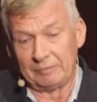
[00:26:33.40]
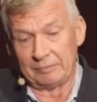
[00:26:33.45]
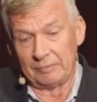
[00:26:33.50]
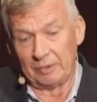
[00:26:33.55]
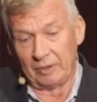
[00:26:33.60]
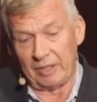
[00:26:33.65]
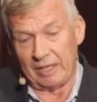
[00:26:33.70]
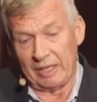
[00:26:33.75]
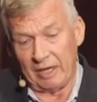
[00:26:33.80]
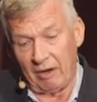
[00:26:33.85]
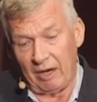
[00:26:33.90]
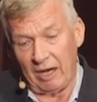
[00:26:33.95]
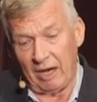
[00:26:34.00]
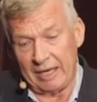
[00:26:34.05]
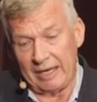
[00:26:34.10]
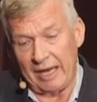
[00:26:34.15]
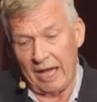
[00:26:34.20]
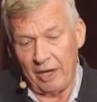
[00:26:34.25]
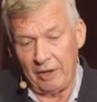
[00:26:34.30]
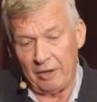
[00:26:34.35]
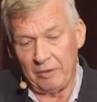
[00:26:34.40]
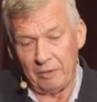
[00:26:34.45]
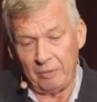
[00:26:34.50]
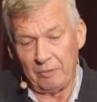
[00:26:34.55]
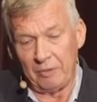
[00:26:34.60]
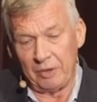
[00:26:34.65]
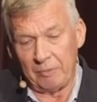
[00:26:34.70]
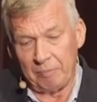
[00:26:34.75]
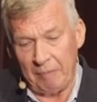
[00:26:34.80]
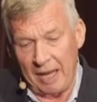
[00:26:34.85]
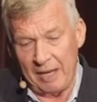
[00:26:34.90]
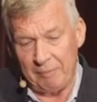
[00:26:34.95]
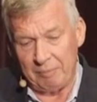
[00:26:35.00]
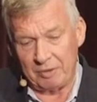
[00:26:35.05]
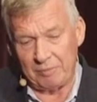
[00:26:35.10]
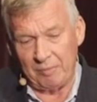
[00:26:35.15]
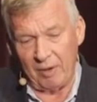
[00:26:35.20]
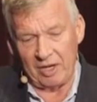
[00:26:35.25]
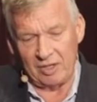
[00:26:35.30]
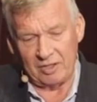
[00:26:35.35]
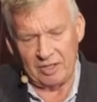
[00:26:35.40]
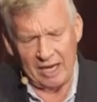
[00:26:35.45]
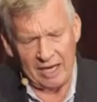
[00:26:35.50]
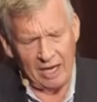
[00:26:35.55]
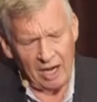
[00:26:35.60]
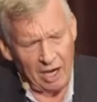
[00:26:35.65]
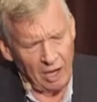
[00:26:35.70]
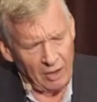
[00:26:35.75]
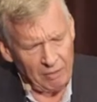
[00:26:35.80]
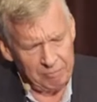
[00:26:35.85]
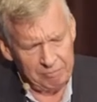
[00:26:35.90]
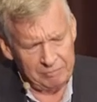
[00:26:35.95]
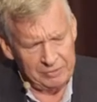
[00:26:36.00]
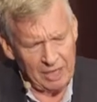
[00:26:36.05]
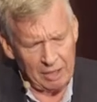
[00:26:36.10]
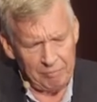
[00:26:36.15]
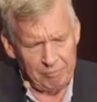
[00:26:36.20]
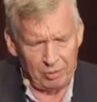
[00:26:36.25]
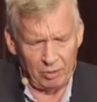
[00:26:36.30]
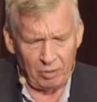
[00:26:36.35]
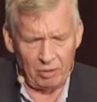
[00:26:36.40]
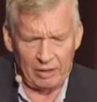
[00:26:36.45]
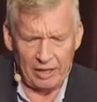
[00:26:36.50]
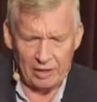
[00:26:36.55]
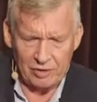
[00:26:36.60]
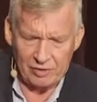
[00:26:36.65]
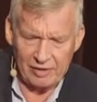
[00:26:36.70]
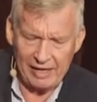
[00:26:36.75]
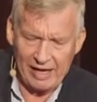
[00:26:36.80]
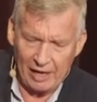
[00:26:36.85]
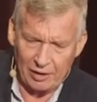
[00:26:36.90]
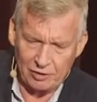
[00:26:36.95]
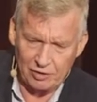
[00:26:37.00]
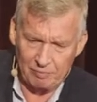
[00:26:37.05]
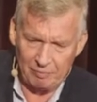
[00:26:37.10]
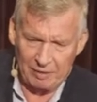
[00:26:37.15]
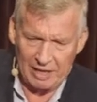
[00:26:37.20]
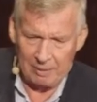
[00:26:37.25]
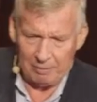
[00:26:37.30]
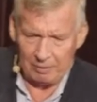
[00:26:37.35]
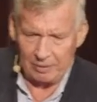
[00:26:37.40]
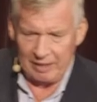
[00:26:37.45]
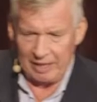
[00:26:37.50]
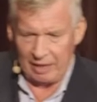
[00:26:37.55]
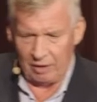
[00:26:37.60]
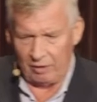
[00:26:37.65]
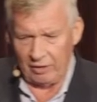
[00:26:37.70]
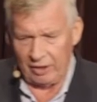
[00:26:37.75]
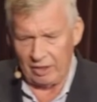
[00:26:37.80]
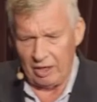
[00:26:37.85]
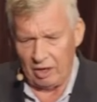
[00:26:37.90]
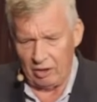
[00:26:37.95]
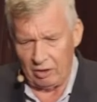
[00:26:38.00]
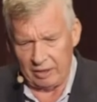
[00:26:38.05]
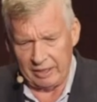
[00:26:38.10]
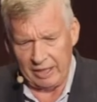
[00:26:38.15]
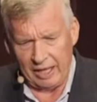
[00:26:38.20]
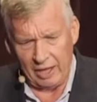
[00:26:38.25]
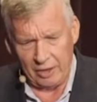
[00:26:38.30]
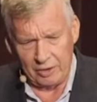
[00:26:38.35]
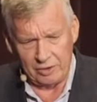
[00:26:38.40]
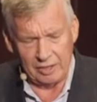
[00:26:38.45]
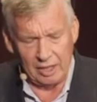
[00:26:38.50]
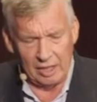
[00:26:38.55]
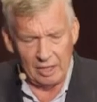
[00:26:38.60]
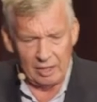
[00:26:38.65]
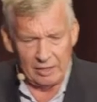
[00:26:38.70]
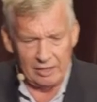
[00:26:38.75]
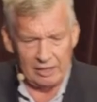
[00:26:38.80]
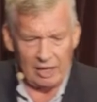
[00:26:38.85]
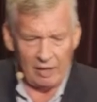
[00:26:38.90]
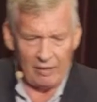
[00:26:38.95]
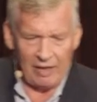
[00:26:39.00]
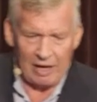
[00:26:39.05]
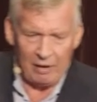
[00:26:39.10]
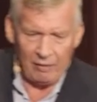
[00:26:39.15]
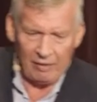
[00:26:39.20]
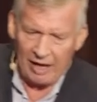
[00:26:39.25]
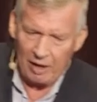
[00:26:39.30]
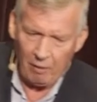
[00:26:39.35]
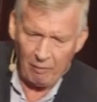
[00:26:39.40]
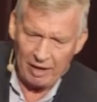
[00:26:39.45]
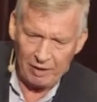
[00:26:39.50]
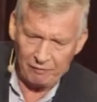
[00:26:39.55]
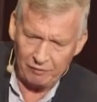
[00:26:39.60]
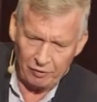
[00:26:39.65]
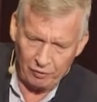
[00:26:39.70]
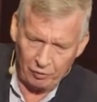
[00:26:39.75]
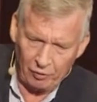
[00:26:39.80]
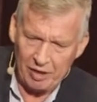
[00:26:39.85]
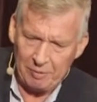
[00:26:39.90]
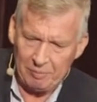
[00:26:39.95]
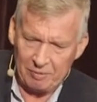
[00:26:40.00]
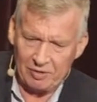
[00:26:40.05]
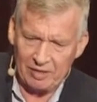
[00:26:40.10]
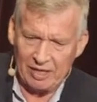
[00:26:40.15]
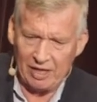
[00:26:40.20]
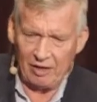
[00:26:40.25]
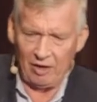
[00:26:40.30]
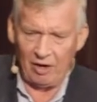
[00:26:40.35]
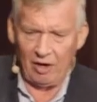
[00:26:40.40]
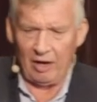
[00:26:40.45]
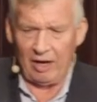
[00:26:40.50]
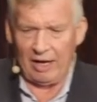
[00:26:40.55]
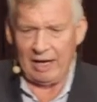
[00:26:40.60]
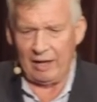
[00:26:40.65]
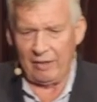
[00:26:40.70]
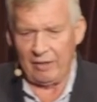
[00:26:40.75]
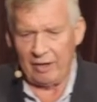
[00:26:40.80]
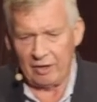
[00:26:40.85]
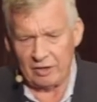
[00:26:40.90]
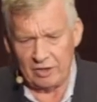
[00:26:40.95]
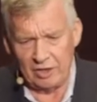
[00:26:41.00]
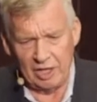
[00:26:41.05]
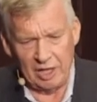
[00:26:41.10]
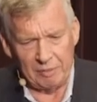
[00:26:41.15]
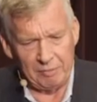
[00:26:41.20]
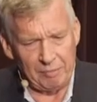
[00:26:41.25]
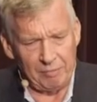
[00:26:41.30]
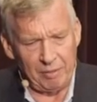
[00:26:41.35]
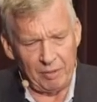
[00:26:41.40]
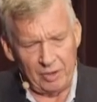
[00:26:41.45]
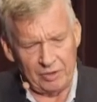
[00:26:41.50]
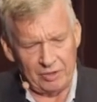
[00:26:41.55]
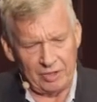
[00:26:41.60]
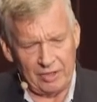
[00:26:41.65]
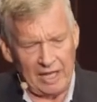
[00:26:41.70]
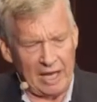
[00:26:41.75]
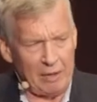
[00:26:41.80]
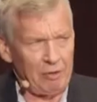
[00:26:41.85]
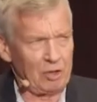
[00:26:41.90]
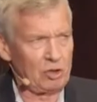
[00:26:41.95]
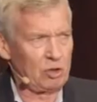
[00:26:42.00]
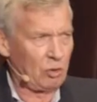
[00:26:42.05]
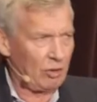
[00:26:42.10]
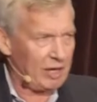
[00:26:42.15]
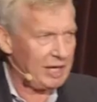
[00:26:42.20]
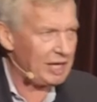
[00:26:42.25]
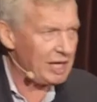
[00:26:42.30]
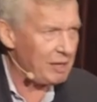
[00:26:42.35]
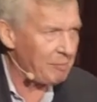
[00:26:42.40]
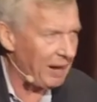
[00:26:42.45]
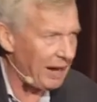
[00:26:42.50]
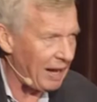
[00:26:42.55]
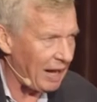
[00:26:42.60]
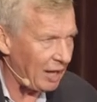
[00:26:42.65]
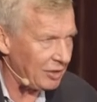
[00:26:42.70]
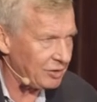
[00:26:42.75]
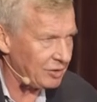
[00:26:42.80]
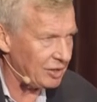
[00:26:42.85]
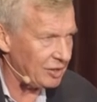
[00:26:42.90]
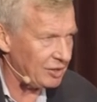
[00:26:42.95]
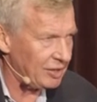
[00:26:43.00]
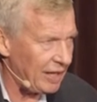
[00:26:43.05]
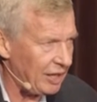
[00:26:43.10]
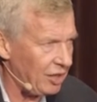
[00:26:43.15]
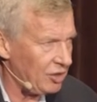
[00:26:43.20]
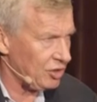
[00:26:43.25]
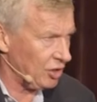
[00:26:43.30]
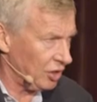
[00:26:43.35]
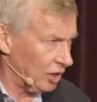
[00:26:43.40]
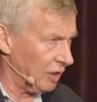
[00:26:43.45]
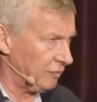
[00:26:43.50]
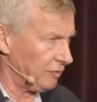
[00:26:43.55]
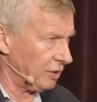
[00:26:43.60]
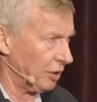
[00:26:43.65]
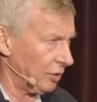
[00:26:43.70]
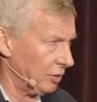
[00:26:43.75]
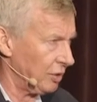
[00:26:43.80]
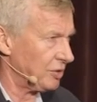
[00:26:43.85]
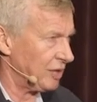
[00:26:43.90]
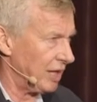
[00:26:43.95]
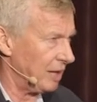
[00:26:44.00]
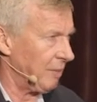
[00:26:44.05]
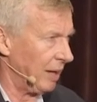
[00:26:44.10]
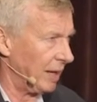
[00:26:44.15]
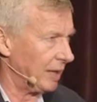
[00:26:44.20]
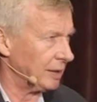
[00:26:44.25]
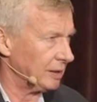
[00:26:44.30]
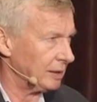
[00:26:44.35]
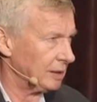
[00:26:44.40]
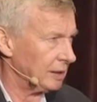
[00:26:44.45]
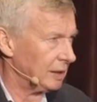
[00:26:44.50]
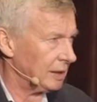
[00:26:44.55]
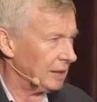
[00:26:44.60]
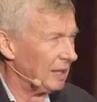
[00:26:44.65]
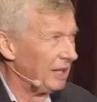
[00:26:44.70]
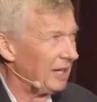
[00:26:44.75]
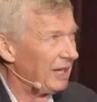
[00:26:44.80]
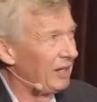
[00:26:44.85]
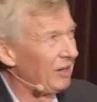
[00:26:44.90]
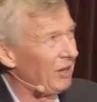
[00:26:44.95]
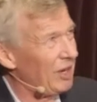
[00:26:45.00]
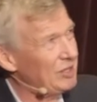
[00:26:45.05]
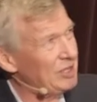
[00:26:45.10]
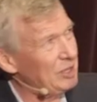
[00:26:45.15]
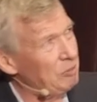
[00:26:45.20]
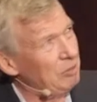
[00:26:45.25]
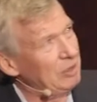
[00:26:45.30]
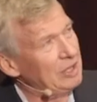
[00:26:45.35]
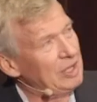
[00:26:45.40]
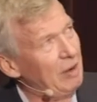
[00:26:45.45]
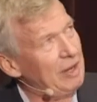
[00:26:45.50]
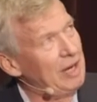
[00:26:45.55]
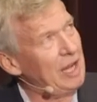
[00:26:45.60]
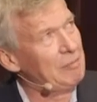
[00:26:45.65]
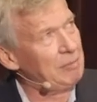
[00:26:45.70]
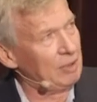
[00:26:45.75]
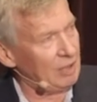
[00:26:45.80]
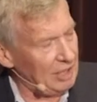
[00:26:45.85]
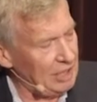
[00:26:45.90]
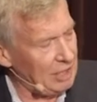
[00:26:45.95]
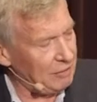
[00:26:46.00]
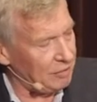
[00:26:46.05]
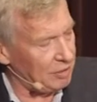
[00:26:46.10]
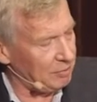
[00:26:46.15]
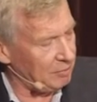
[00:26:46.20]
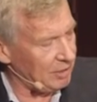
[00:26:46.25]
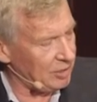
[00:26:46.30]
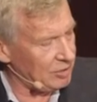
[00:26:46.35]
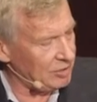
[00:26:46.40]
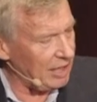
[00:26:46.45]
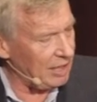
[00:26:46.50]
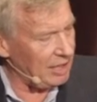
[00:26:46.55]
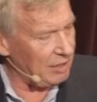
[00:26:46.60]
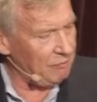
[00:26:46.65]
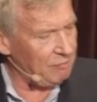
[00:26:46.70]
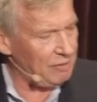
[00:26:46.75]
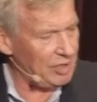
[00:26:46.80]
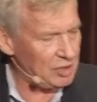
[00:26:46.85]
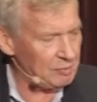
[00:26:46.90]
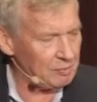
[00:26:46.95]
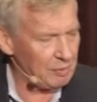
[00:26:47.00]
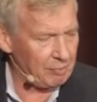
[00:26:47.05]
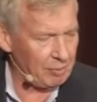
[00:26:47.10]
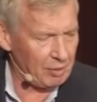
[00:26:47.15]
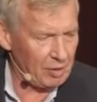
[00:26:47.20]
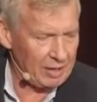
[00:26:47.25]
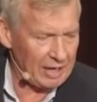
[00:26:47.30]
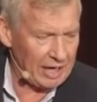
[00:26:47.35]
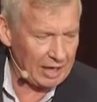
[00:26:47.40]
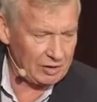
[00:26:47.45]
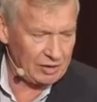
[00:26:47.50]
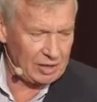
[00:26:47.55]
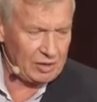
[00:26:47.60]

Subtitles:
Look, you know, I know the papers might say, Paul, those 1,000 people you had on the Gold Coast, you know, they went for 3% higher than a term deposit. They were greedy bastards. They deserve to lose their money. And I said, well, no, I don't believe you, because that investment product